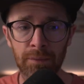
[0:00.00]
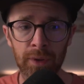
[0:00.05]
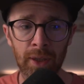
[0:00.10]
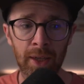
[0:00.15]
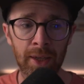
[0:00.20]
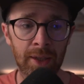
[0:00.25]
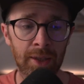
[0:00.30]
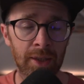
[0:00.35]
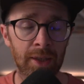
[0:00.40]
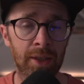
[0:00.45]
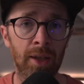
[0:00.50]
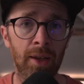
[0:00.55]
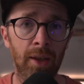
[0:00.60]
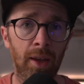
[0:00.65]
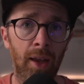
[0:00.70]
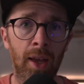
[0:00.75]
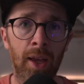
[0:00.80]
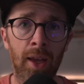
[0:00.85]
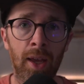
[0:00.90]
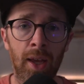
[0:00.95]
place
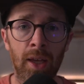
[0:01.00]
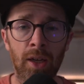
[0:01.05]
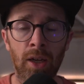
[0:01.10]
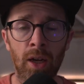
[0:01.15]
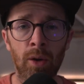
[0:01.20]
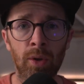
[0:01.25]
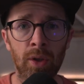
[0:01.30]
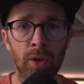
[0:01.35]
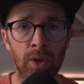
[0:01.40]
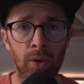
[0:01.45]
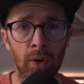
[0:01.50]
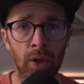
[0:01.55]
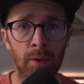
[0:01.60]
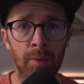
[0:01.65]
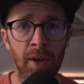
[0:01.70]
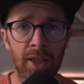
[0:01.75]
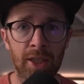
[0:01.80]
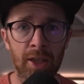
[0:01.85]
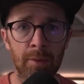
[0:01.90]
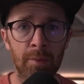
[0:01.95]
and I want to talk
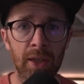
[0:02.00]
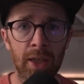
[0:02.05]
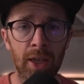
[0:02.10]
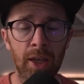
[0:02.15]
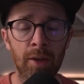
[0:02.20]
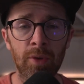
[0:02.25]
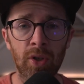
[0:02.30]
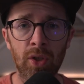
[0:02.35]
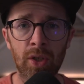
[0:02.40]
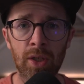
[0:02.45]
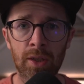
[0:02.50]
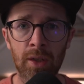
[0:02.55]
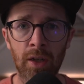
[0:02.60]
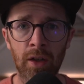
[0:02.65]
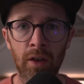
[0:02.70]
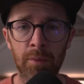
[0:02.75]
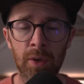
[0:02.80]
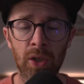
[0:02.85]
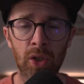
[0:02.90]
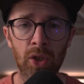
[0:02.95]
about some of the images that
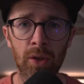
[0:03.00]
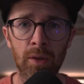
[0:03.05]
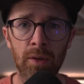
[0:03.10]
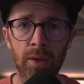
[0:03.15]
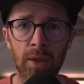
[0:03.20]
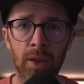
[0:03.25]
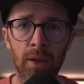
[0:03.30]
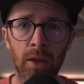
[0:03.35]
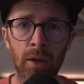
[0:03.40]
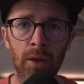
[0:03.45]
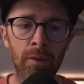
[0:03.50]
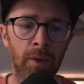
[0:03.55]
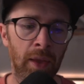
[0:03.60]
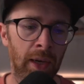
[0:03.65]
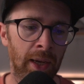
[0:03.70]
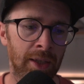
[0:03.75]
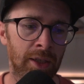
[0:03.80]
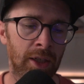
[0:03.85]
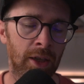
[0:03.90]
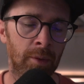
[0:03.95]
I've been shooting over the
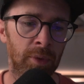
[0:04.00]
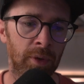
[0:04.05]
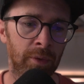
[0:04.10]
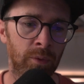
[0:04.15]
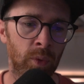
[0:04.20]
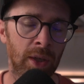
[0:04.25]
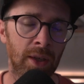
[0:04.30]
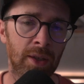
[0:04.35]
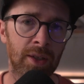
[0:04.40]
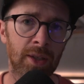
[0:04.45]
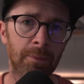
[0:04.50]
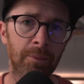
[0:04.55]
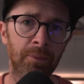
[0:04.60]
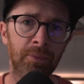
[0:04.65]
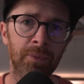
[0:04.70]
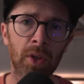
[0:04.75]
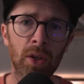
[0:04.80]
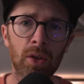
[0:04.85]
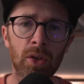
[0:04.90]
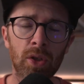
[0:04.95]
last couple of weeks.
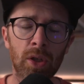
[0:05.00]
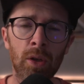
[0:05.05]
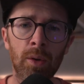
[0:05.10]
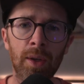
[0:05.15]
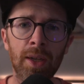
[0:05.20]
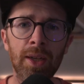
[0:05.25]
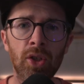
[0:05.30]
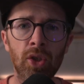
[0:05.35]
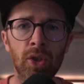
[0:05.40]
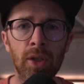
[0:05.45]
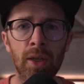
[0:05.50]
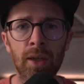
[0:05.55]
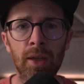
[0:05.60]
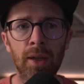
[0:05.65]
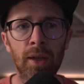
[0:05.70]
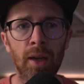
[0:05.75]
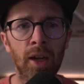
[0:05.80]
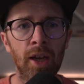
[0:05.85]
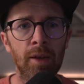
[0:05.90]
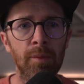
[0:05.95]
So each
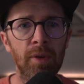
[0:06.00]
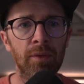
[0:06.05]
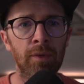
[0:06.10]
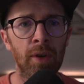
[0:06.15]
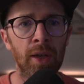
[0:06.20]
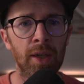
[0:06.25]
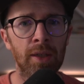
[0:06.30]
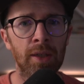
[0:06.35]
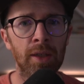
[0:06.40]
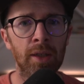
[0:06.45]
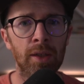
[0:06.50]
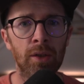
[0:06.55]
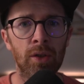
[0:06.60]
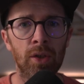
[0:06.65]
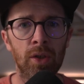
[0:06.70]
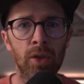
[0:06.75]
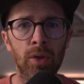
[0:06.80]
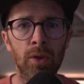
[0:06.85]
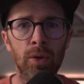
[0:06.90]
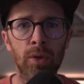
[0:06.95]
year I'm invited
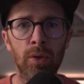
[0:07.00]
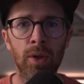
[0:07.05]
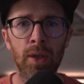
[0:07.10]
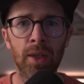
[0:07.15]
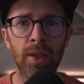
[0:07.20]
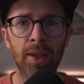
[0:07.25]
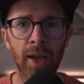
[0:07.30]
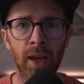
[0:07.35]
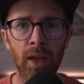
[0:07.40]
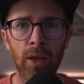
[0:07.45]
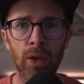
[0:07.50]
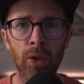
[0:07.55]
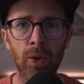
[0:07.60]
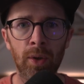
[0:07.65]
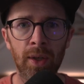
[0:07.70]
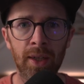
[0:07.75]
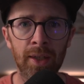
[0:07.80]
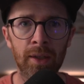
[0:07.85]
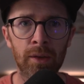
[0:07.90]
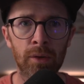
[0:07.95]
to Gerlo
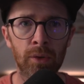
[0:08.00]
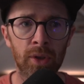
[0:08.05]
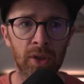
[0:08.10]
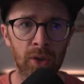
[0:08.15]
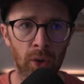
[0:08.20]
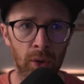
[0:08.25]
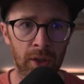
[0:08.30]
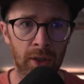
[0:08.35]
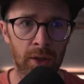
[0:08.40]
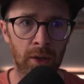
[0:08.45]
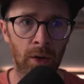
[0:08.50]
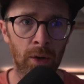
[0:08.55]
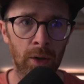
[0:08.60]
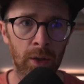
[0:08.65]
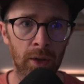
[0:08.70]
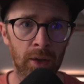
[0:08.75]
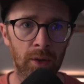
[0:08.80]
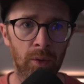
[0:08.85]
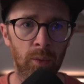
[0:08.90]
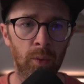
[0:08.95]

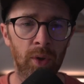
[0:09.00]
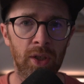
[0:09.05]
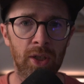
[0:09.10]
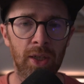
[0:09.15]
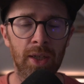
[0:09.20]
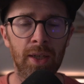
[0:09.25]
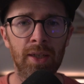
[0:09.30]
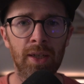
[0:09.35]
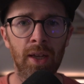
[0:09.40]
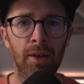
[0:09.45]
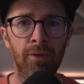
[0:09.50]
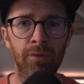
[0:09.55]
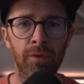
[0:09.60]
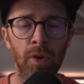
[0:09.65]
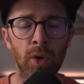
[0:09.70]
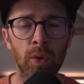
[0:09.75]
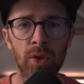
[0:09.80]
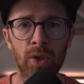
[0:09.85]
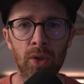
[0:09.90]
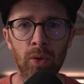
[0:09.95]
Idrætshøjskole, which is a
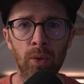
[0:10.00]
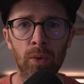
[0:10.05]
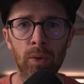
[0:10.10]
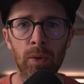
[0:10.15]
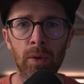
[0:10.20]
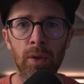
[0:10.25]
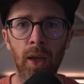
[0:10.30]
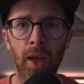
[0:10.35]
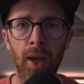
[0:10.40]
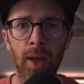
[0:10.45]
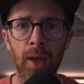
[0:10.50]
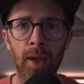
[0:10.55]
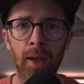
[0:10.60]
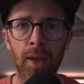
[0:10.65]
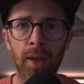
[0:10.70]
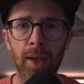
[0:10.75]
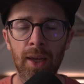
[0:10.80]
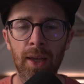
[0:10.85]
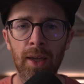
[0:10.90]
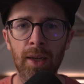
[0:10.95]
folk school
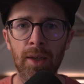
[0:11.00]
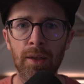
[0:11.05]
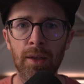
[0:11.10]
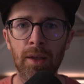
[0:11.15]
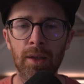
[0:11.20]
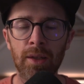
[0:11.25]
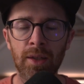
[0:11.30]
in